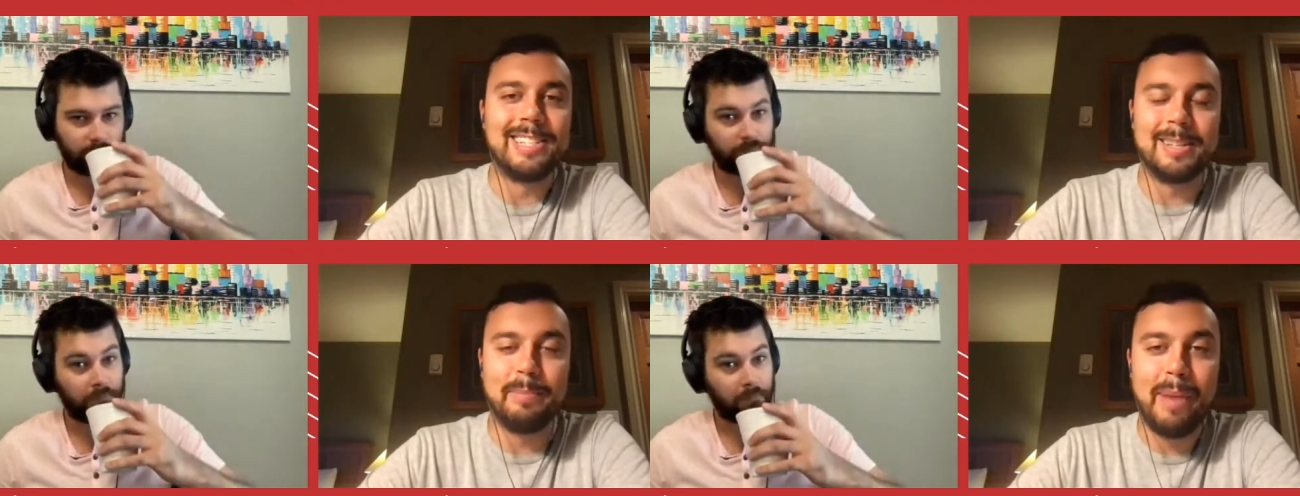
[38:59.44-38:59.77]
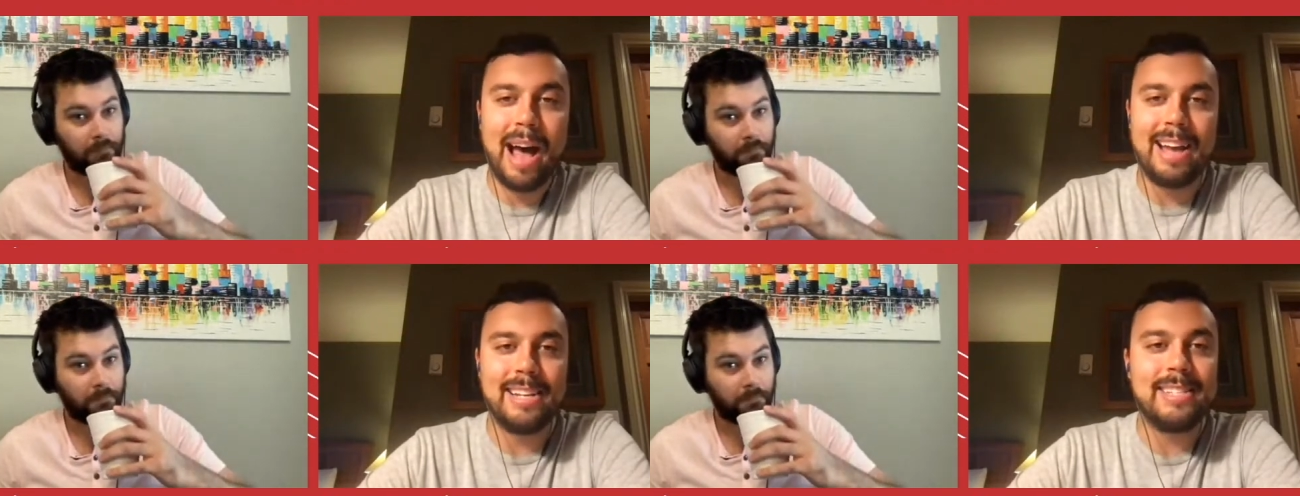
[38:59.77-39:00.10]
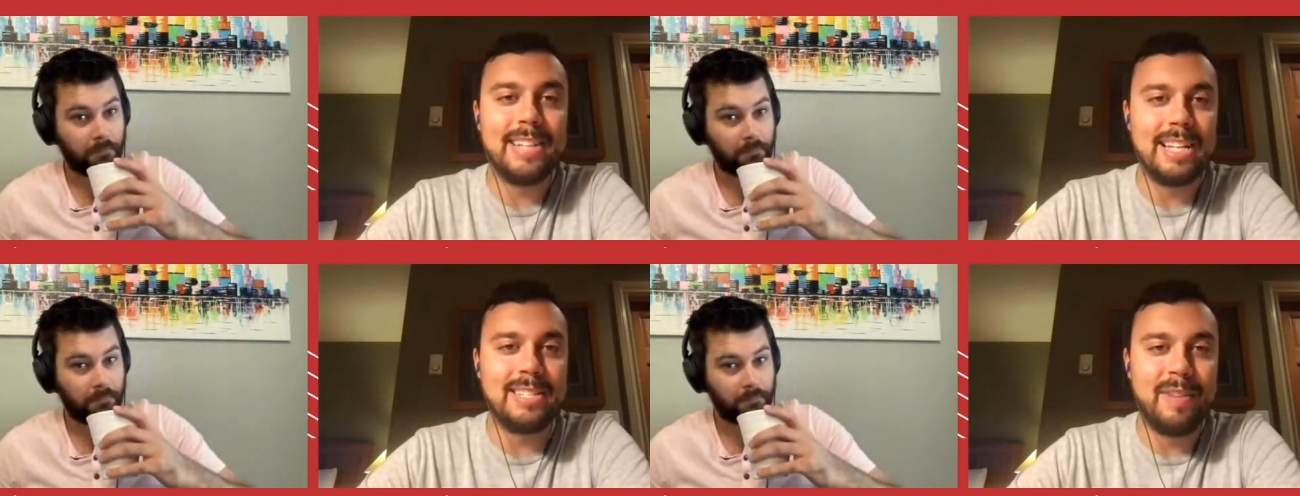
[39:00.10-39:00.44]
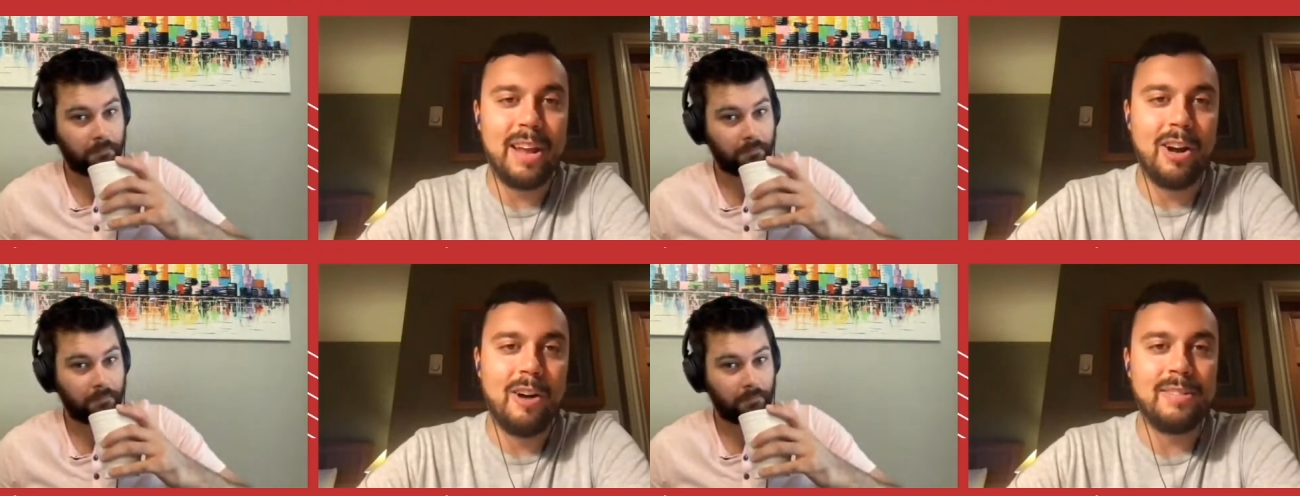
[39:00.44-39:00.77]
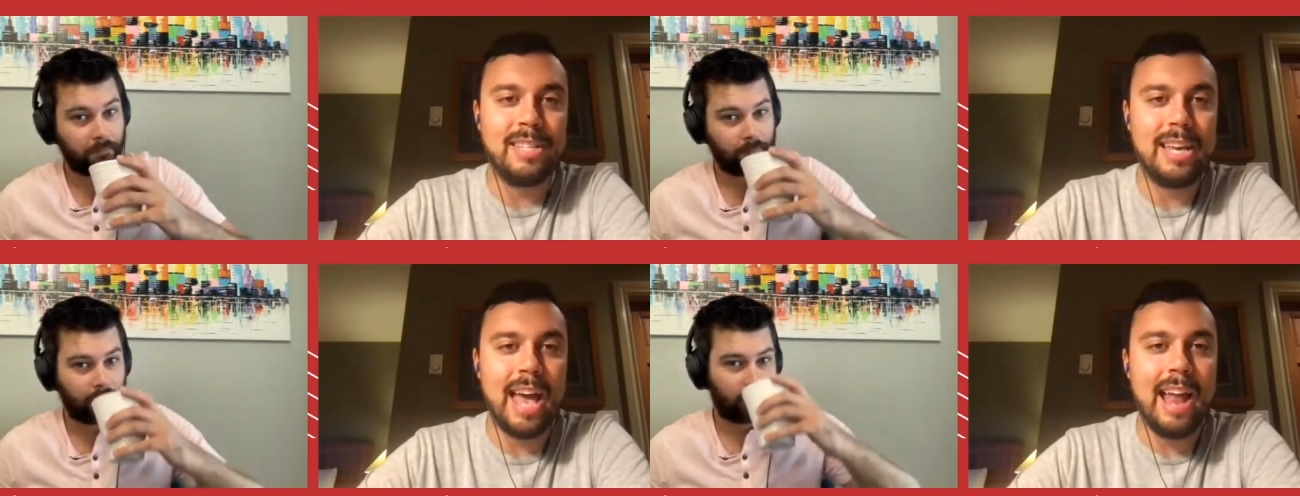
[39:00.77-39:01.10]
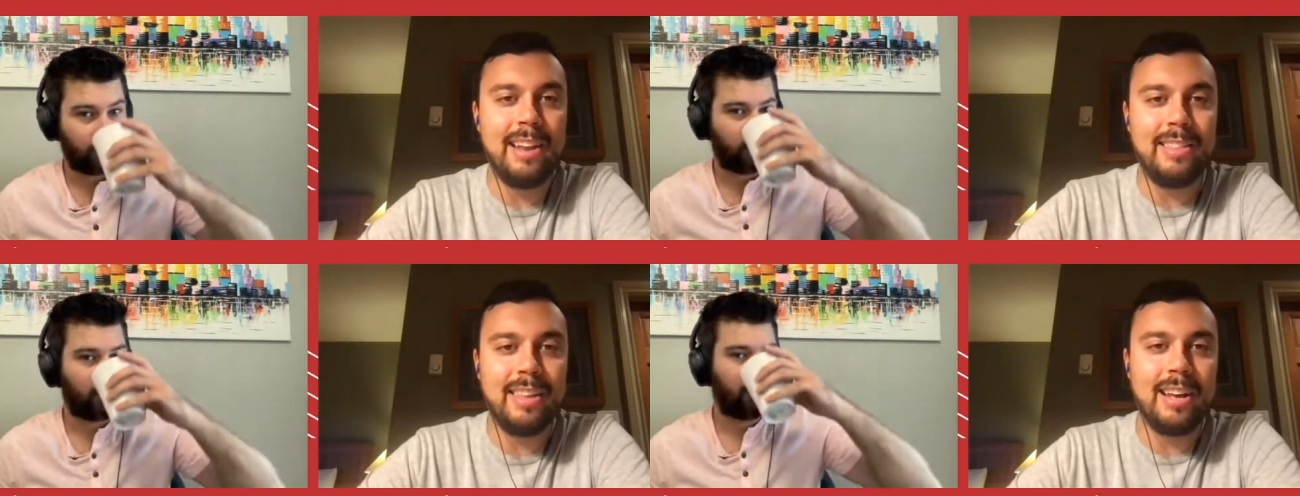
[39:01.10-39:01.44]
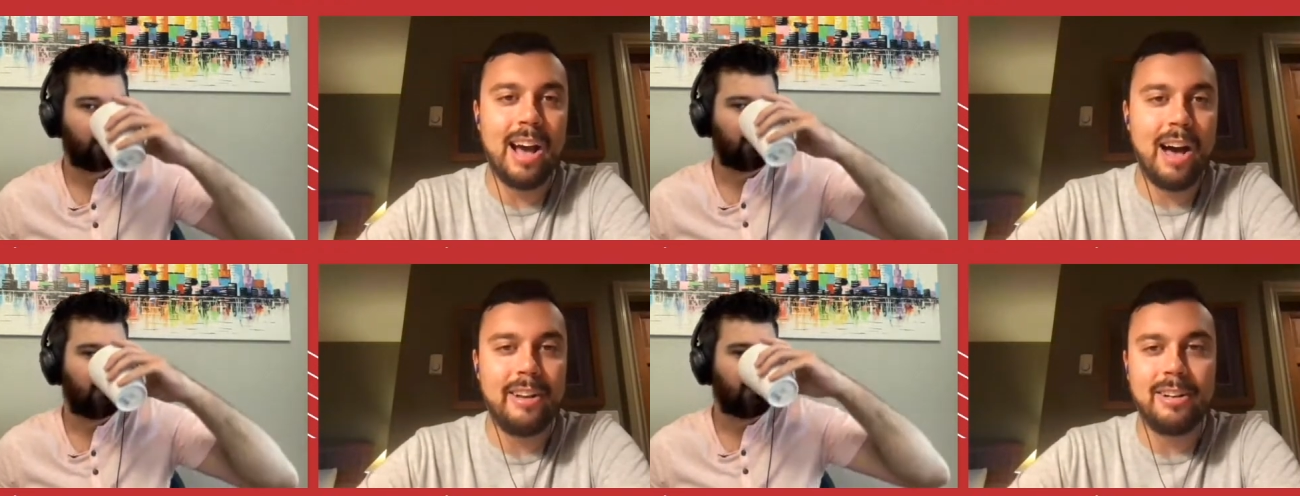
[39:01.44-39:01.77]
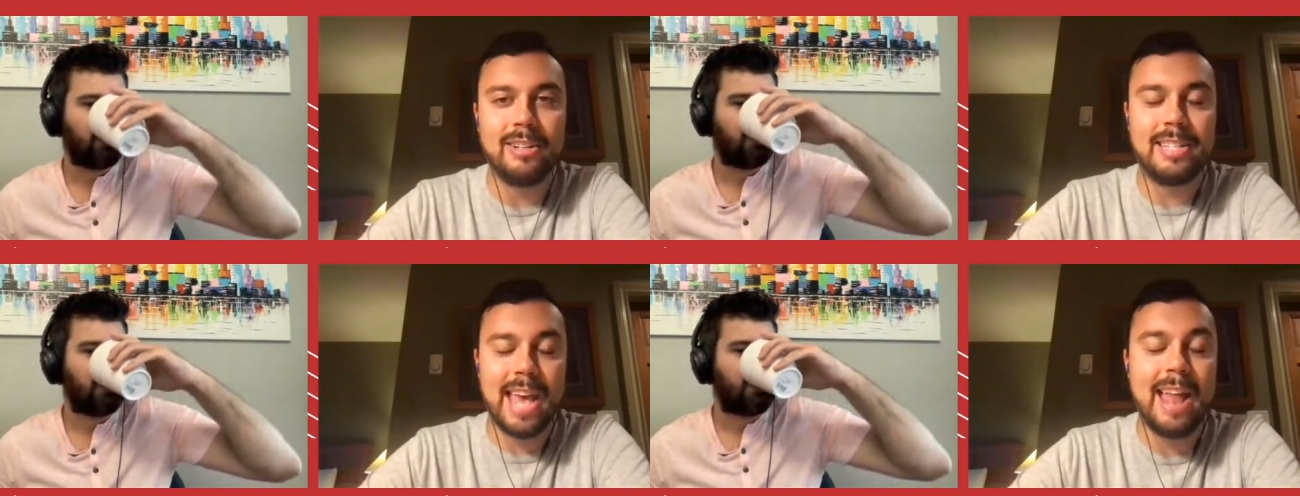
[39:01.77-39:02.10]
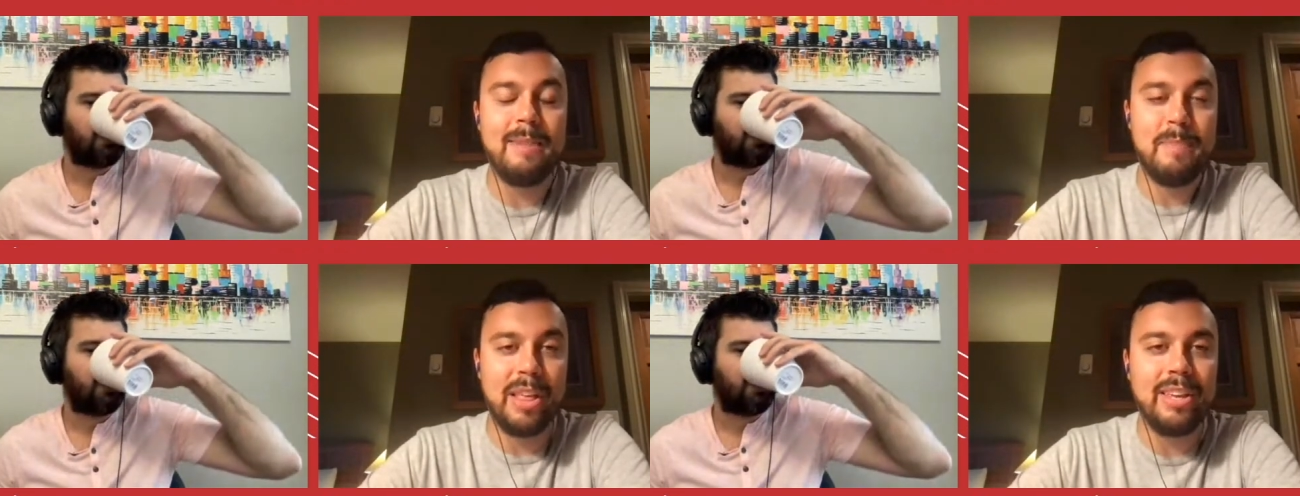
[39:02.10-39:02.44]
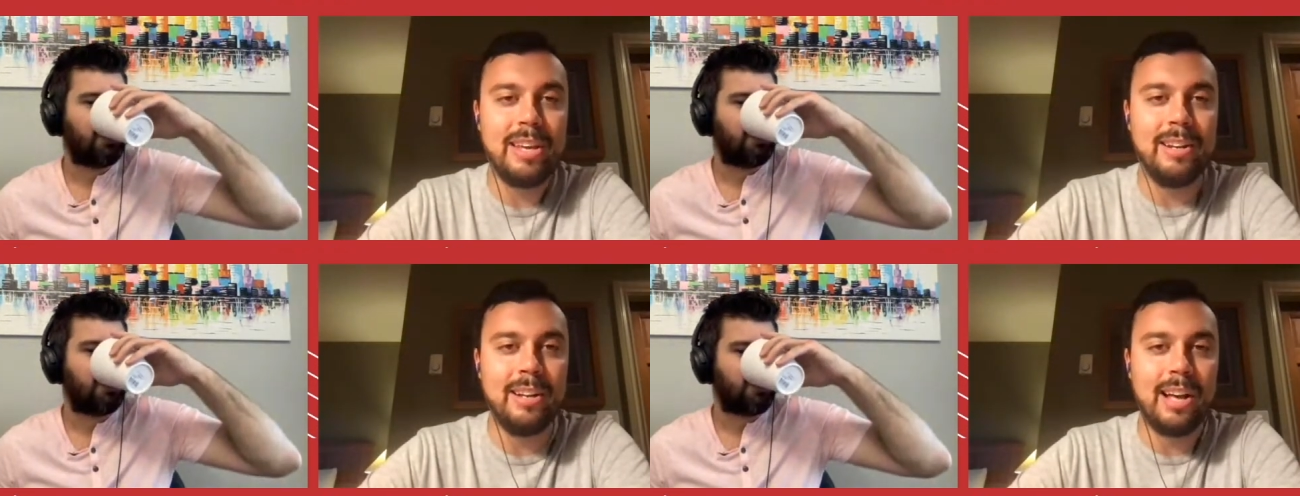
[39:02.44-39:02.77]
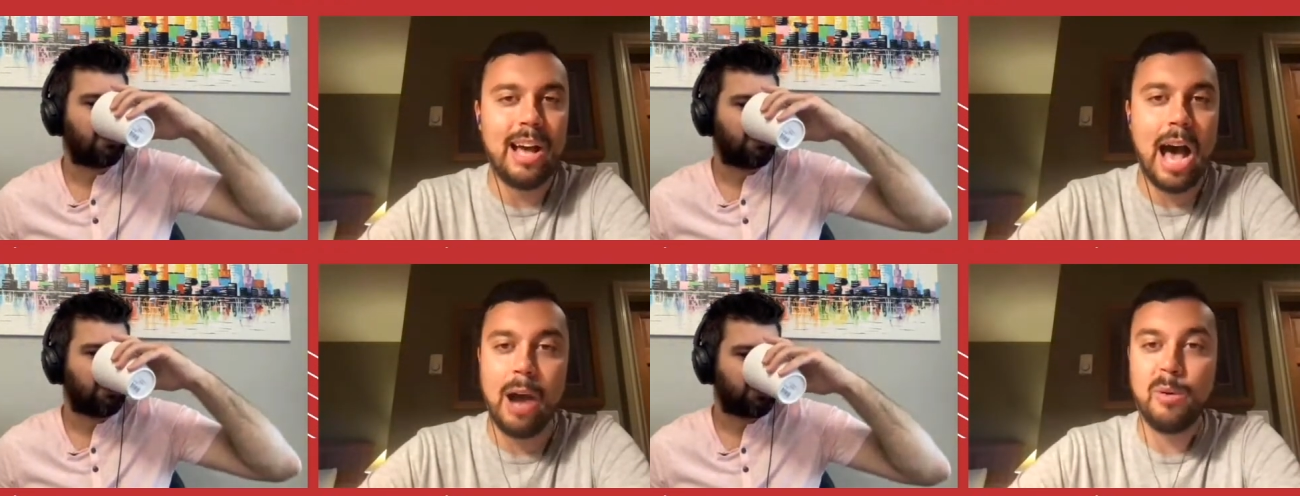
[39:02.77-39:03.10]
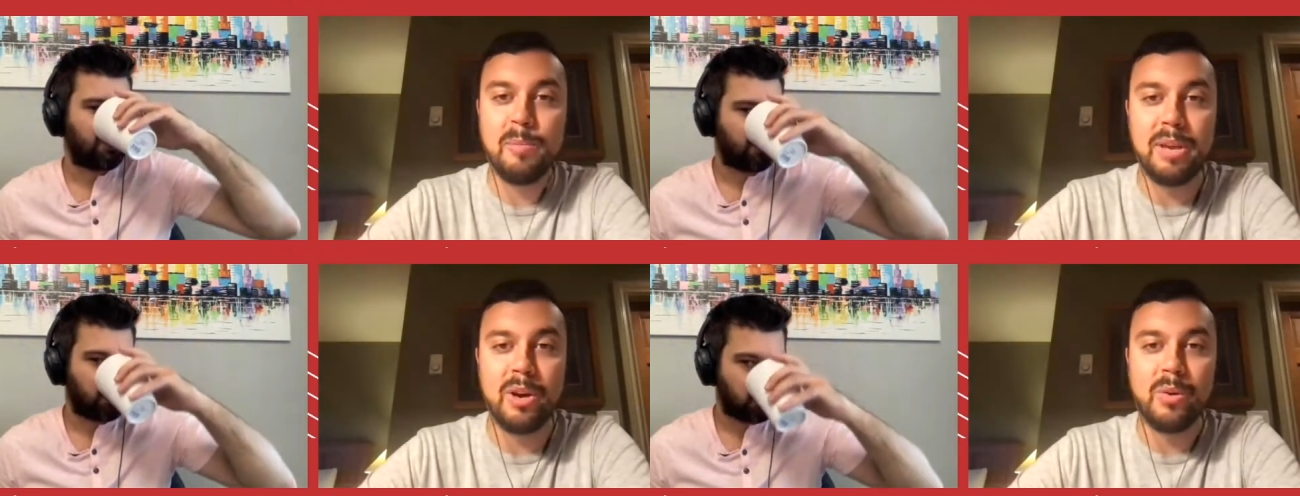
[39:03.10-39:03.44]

Speaker 1: is a biased Sens fan, obviously, anything under 10 million, I would be